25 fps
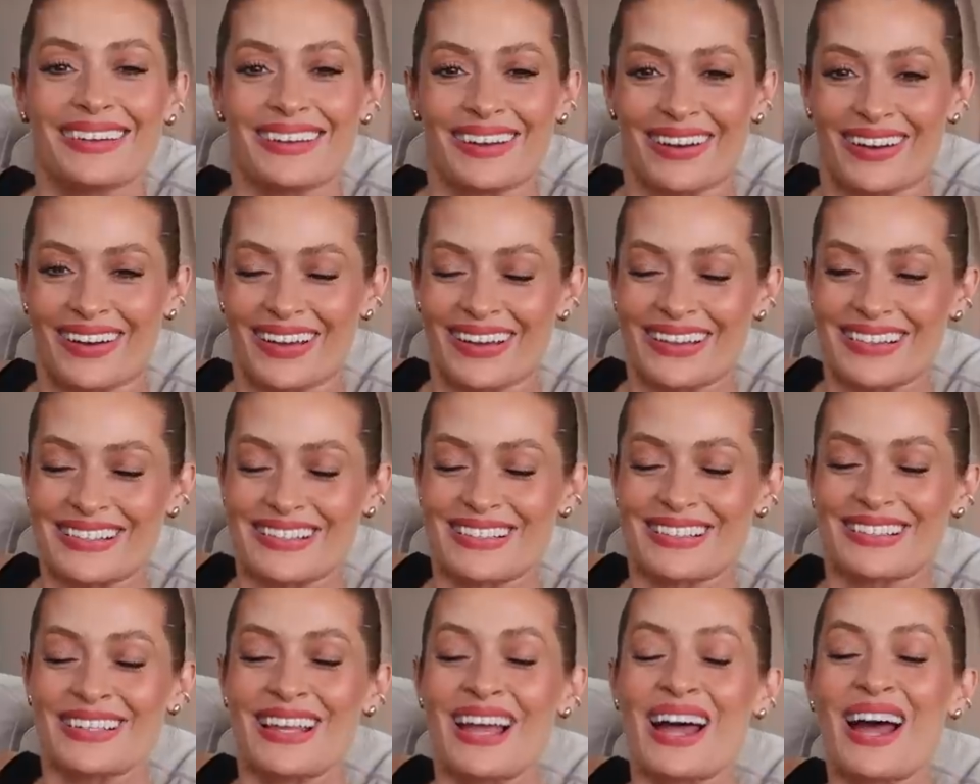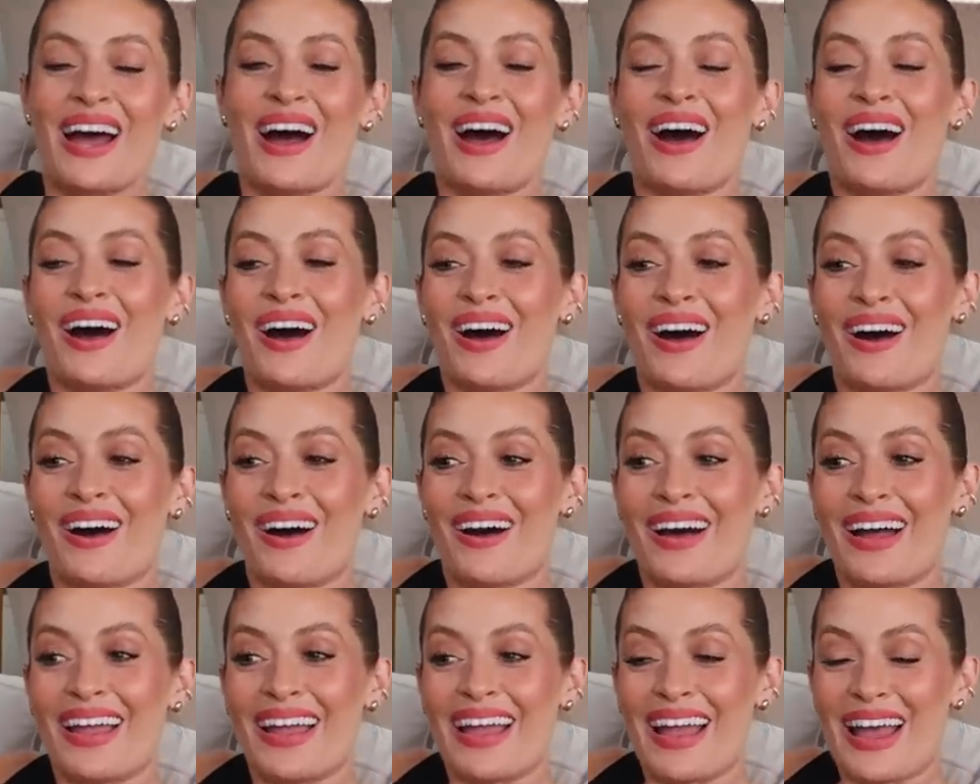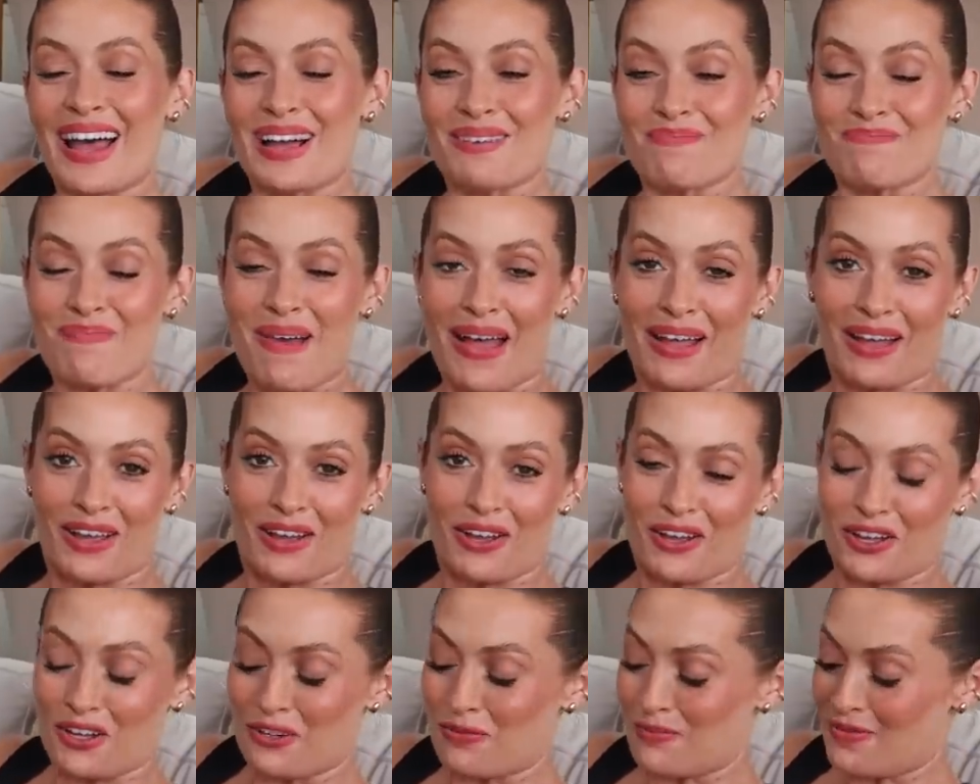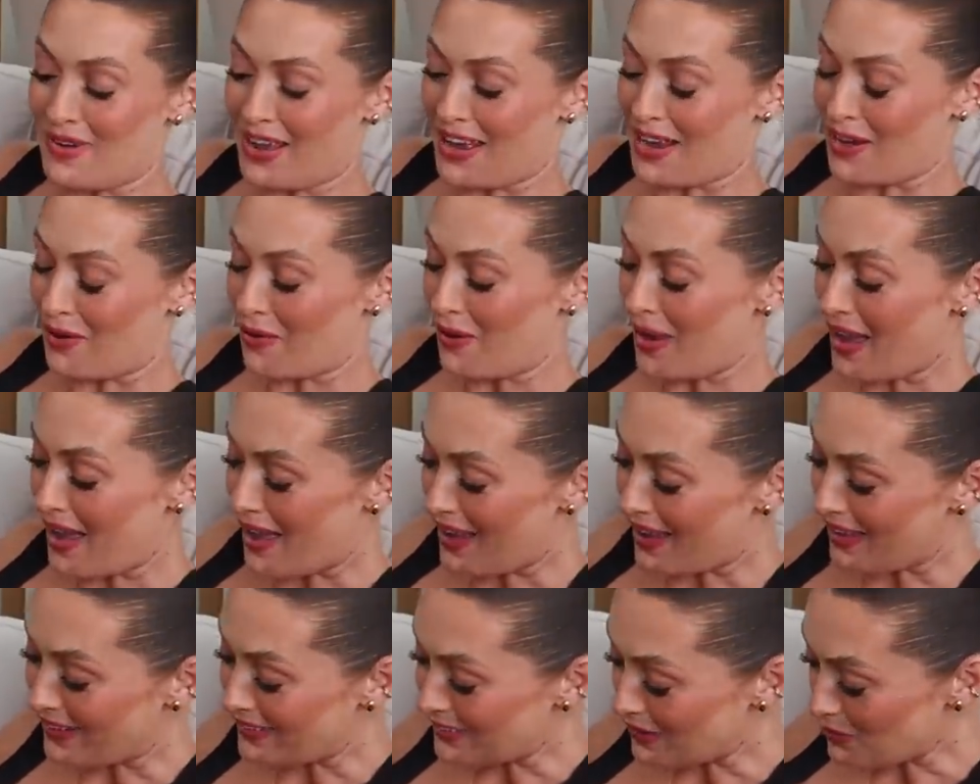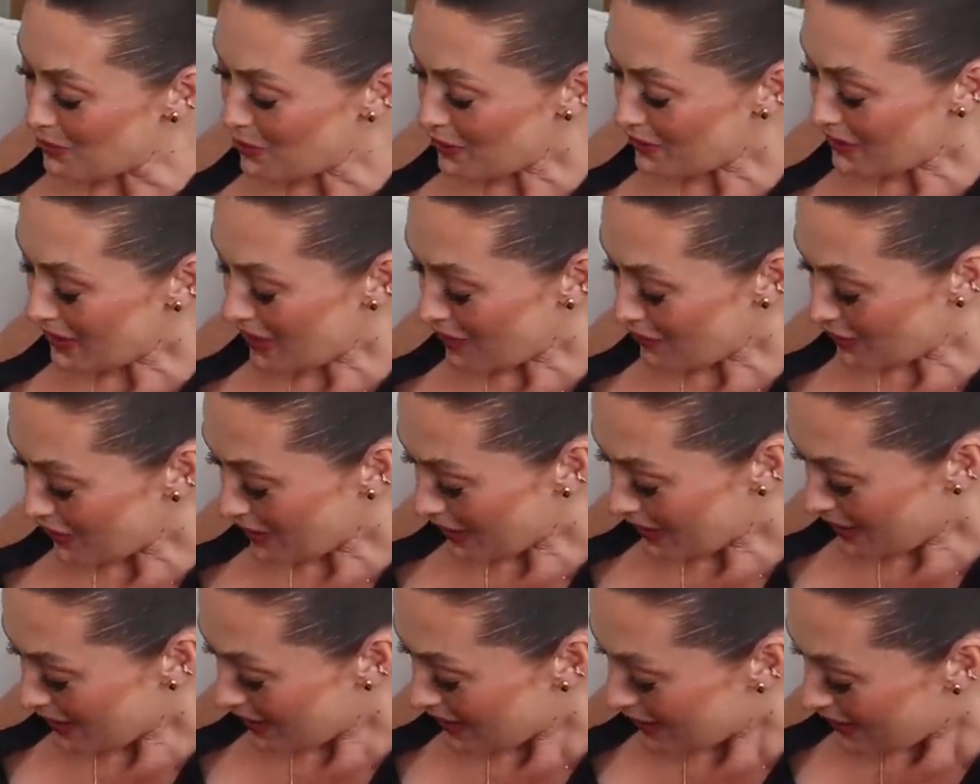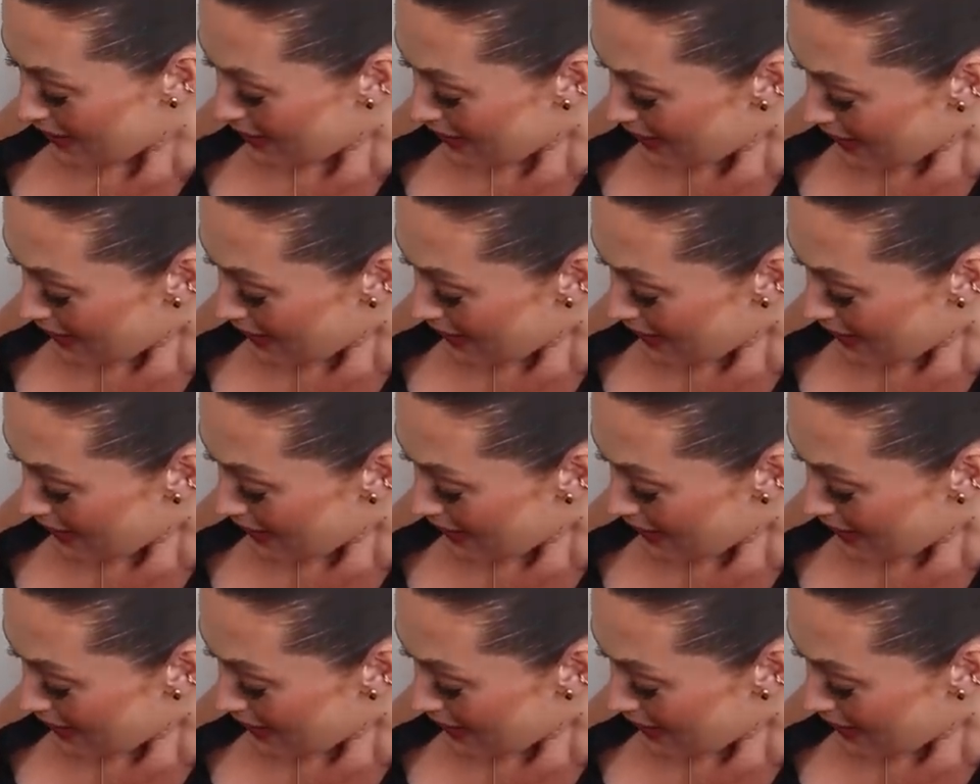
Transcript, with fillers: guys I am back at home now and I'm just having